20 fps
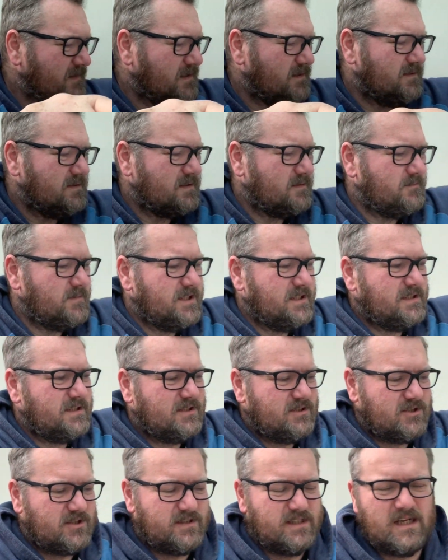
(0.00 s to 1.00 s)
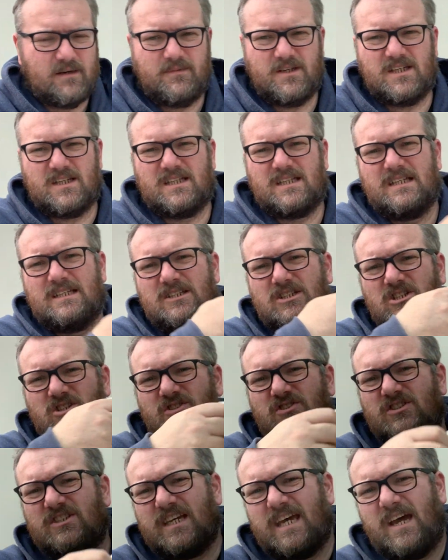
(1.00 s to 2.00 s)
do some research on that. But you can
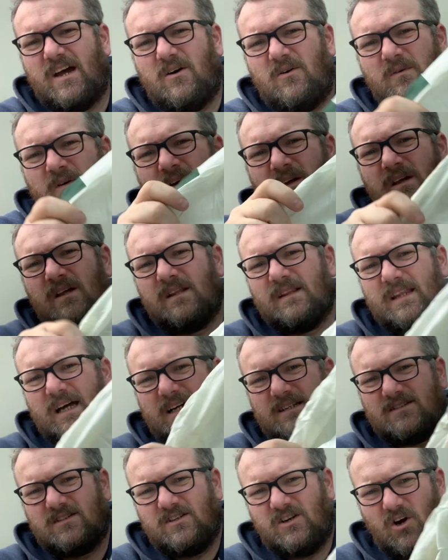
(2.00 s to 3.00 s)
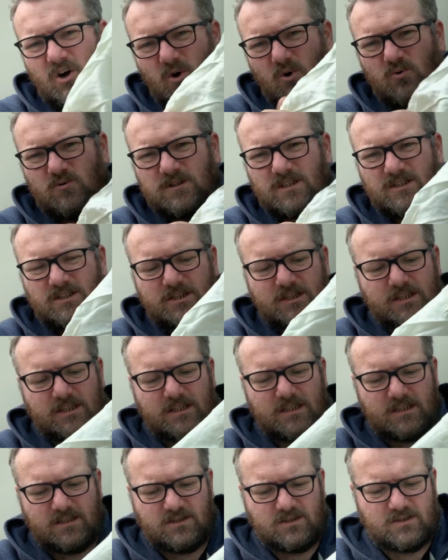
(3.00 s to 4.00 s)
just tell that's an older
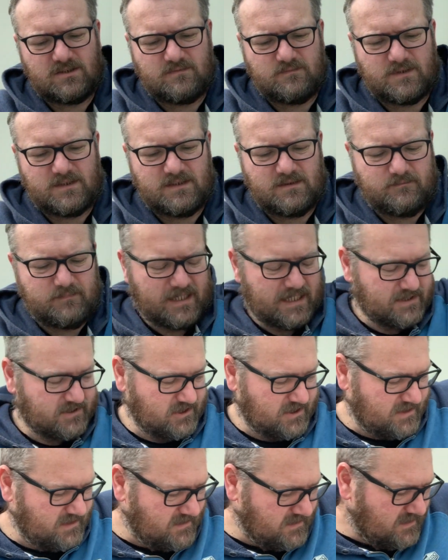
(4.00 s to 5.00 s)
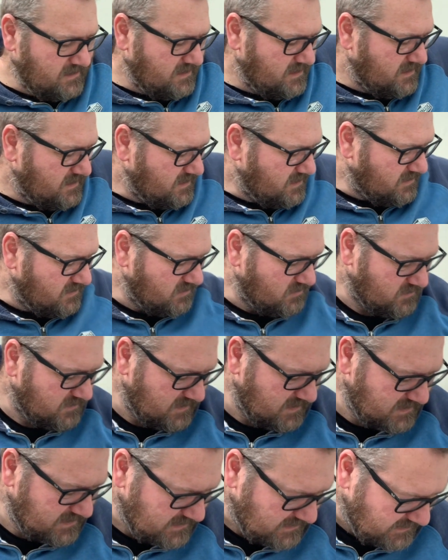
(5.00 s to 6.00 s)
shirt just by the badging and all
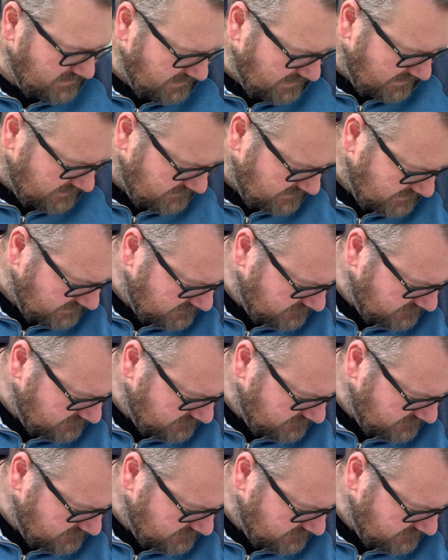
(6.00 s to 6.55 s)
things like that. That's